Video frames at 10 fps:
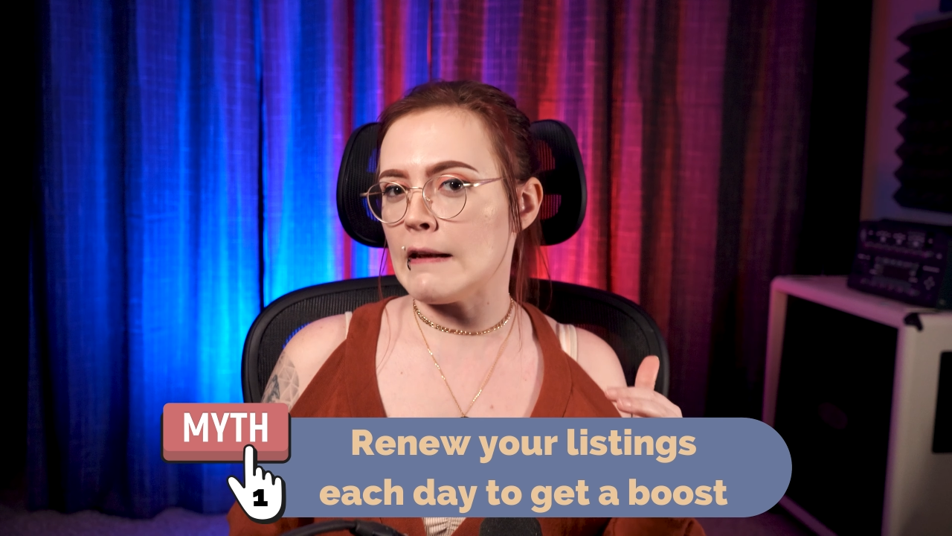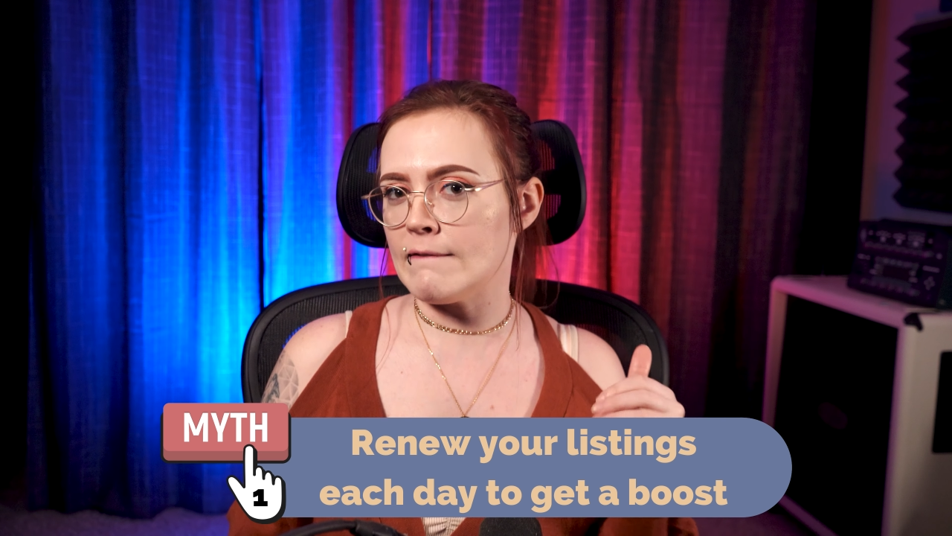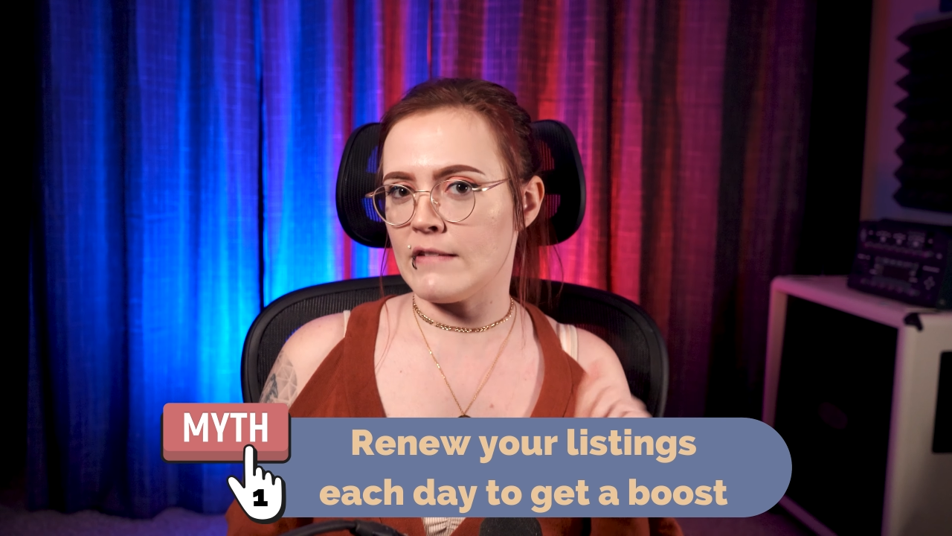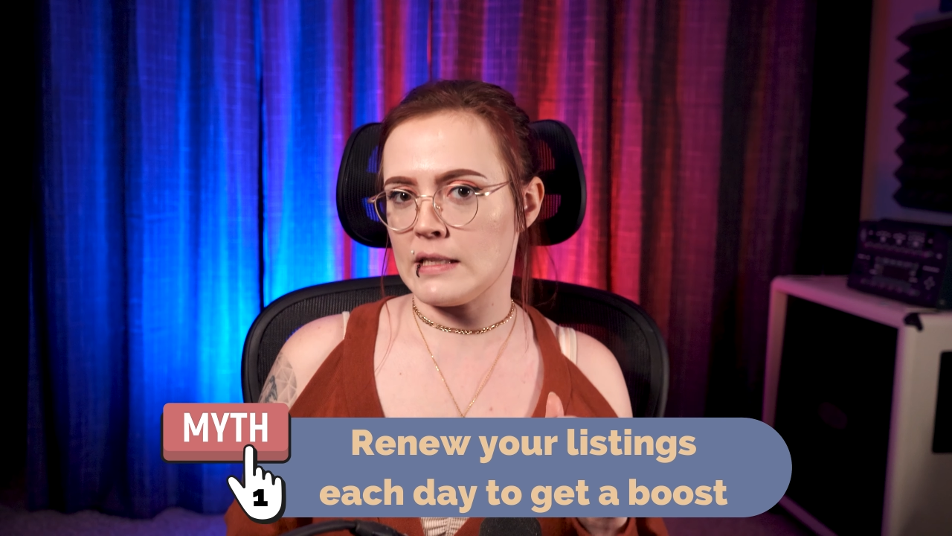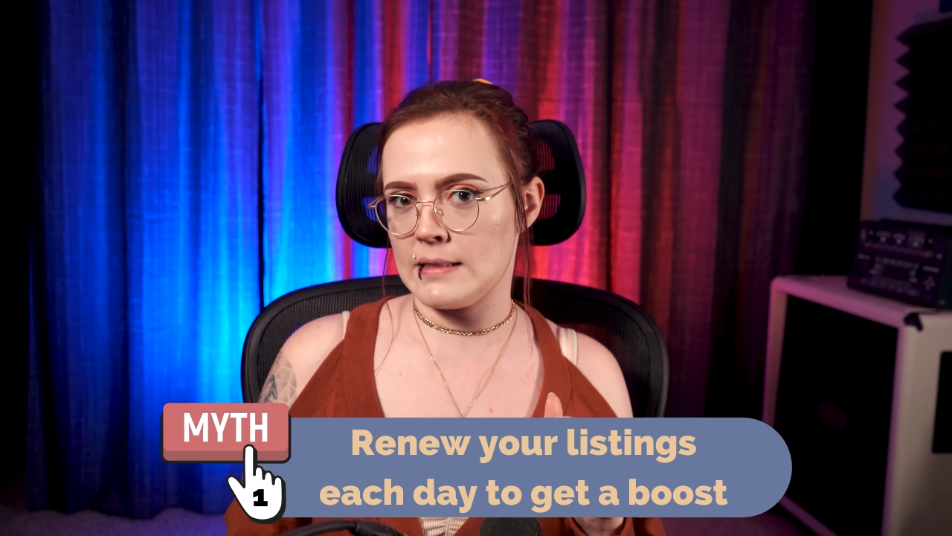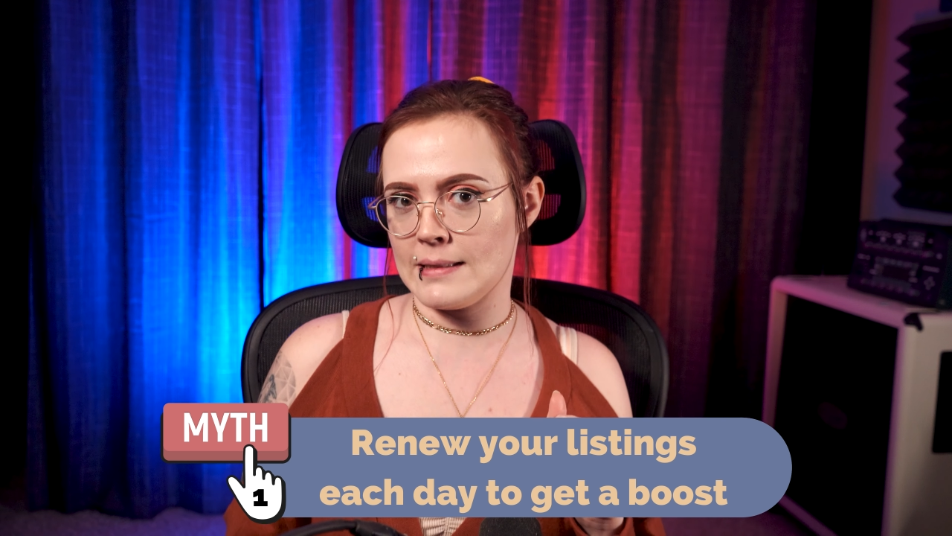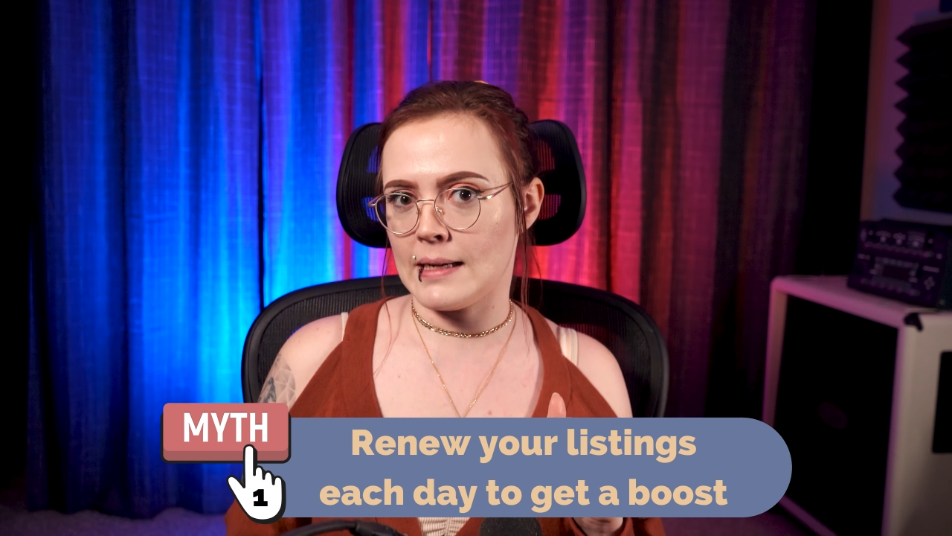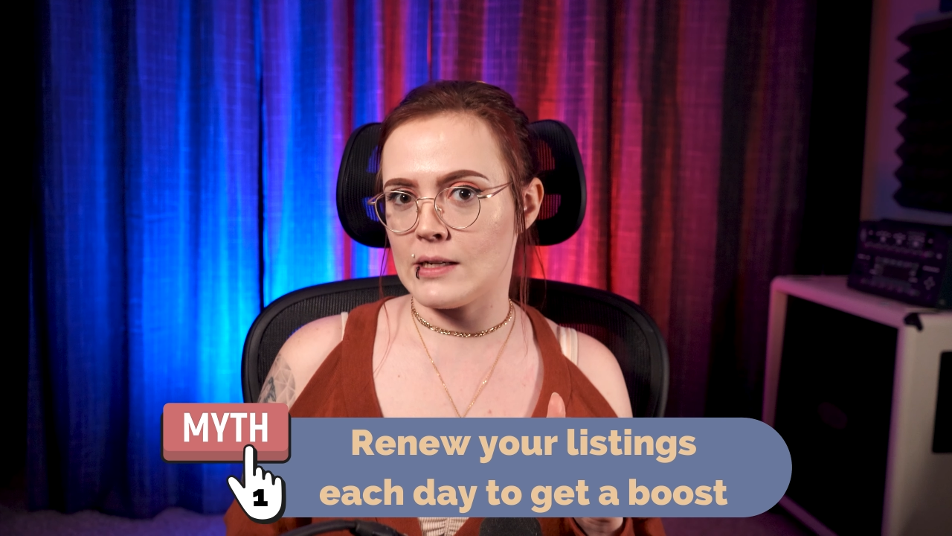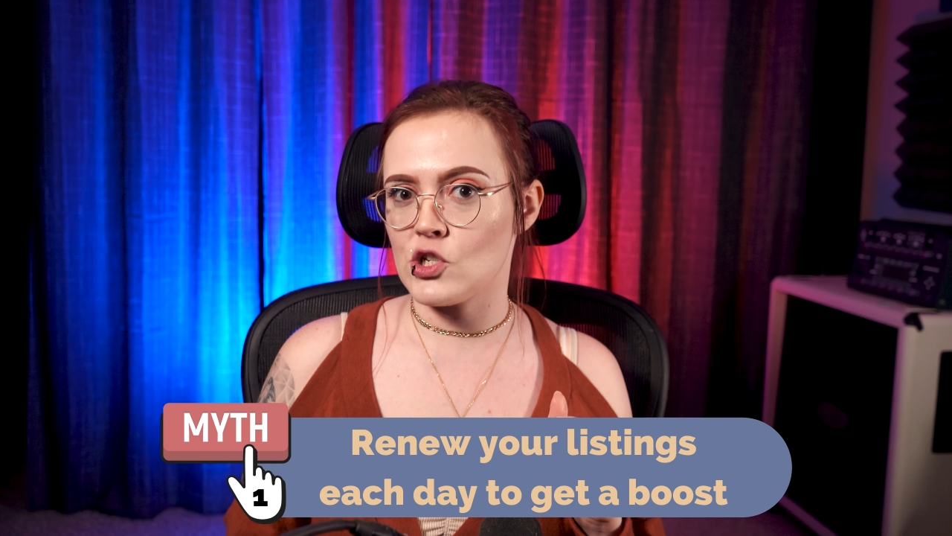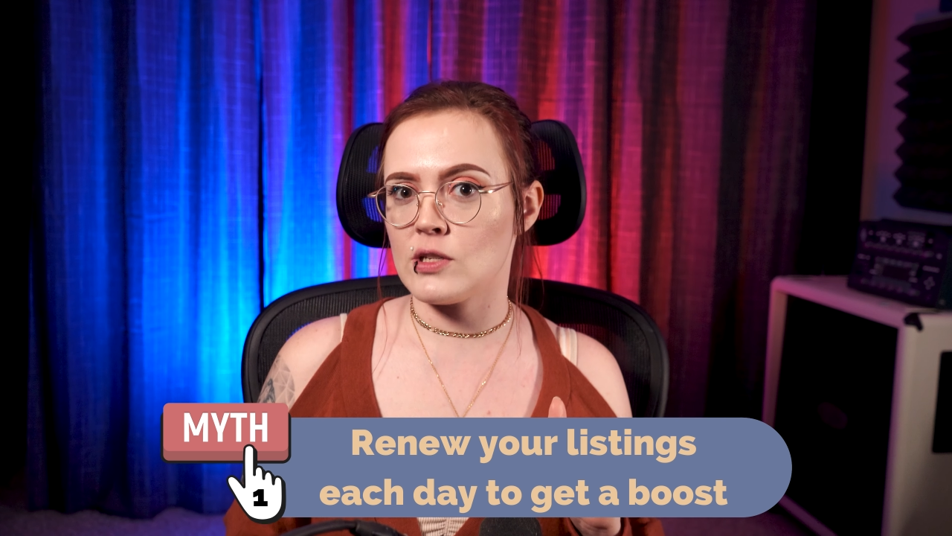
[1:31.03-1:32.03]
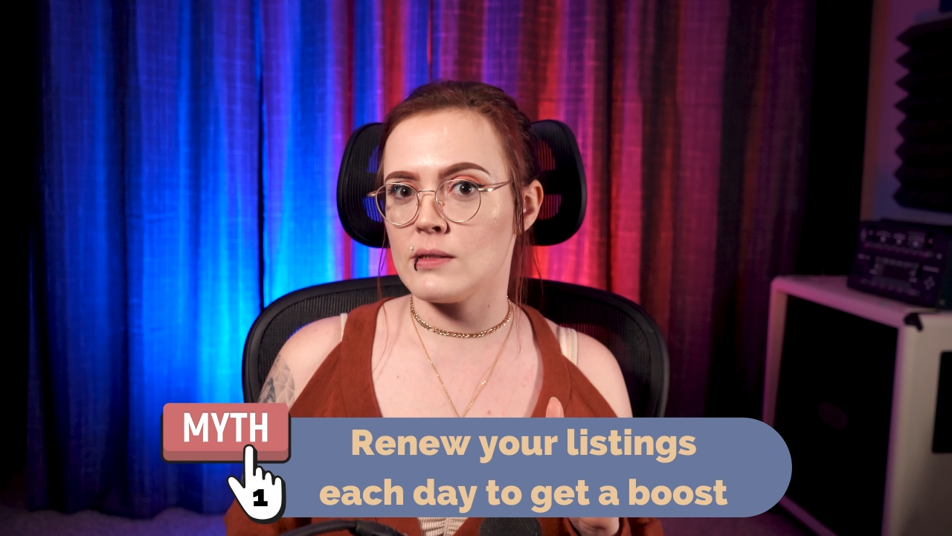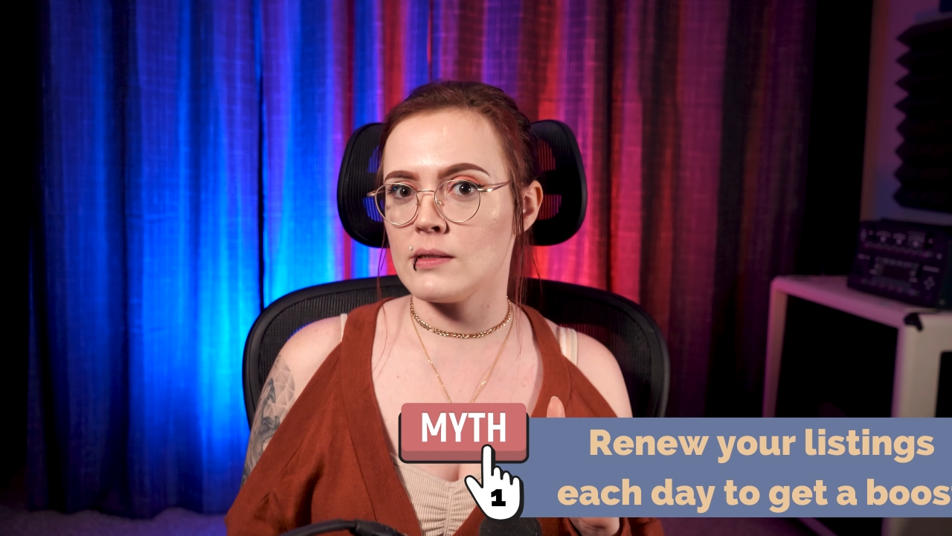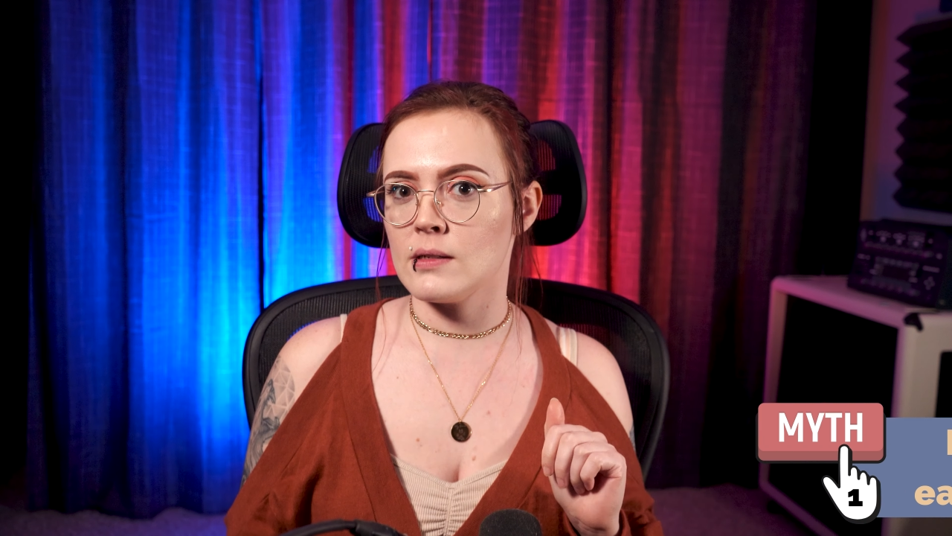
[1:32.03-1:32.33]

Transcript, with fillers: infant stages.